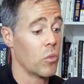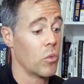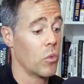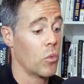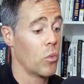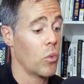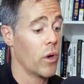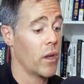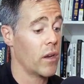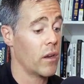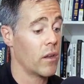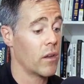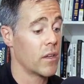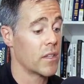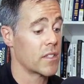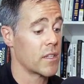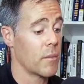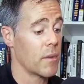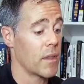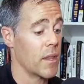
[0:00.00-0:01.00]
what
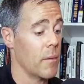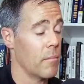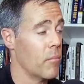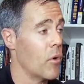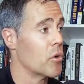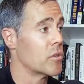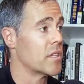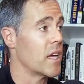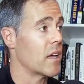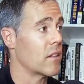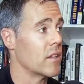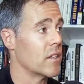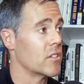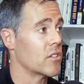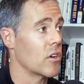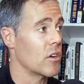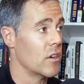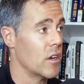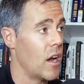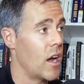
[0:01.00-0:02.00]
is something that most
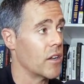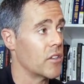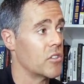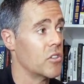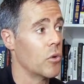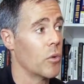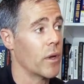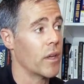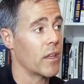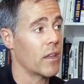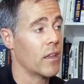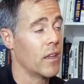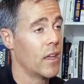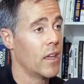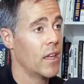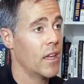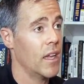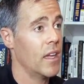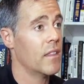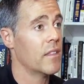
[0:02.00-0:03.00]
athletes are not doing
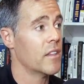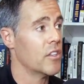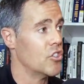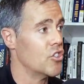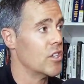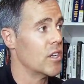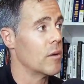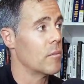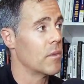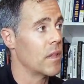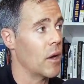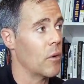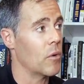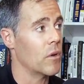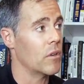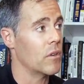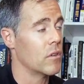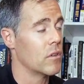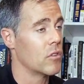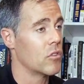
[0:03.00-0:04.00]
in the gym that
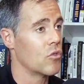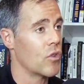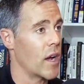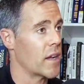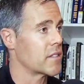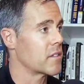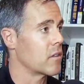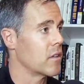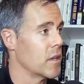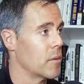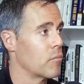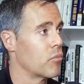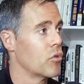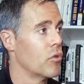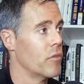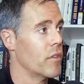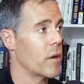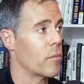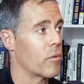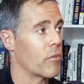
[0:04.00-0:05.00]
would drastically
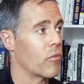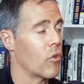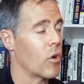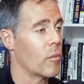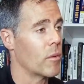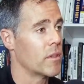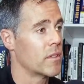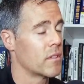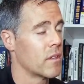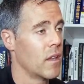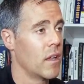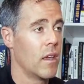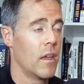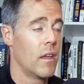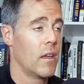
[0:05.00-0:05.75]
improve their performance?